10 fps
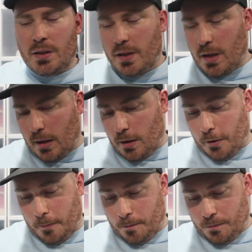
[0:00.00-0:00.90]
yeah, I don't
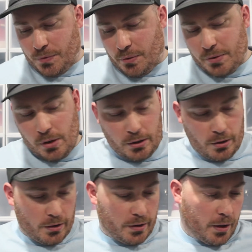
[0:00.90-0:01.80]
know. I feel like
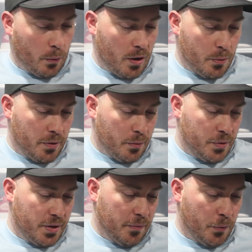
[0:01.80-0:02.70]
I could get away with it
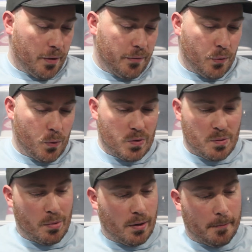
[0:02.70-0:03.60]
with the Infrared fours,
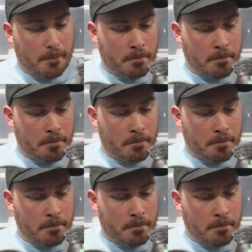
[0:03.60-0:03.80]
but